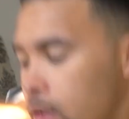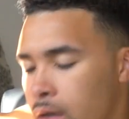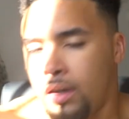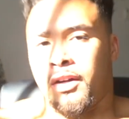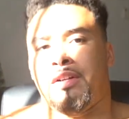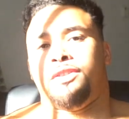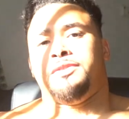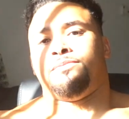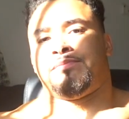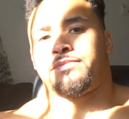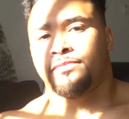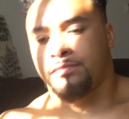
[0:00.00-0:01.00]
Oh,
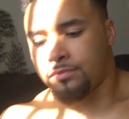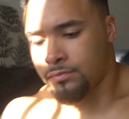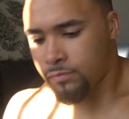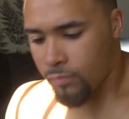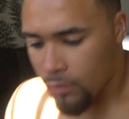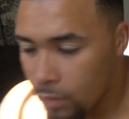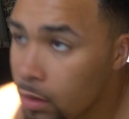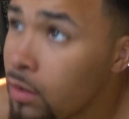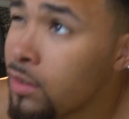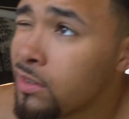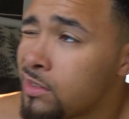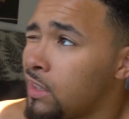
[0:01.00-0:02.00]

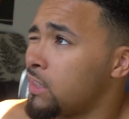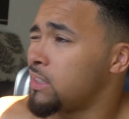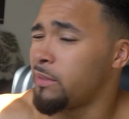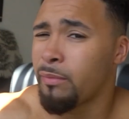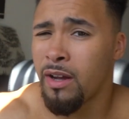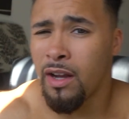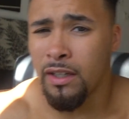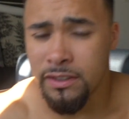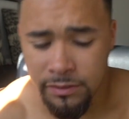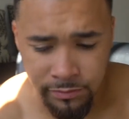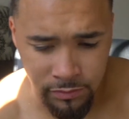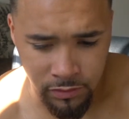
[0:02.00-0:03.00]
sun's in my eyes.